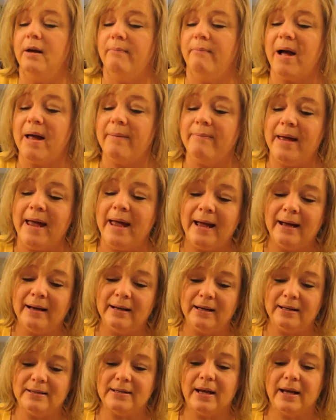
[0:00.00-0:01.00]
My
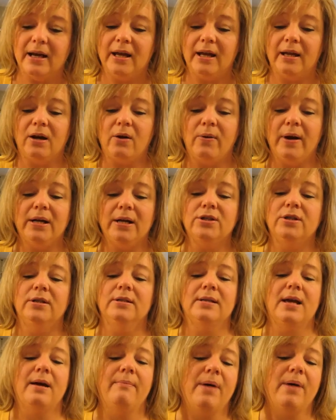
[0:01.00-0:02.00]
magnets, I get
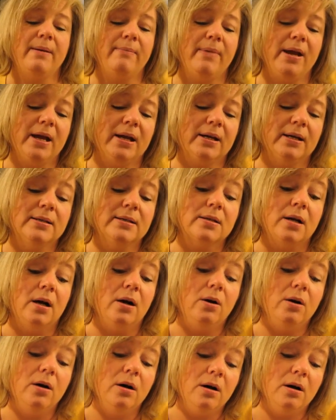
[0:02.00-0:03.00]
questions on my magnets
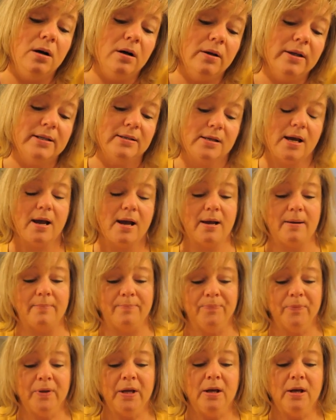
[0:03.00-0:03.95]
all the time.